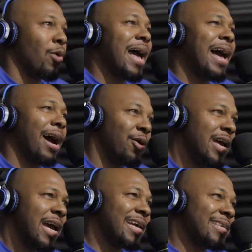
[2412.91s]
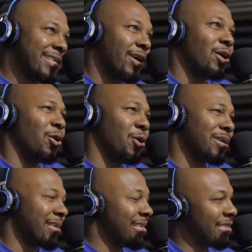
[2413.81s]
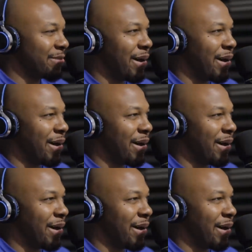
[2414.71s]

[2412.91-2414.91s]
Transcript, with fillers: cause, wow, uh, it's the hook in his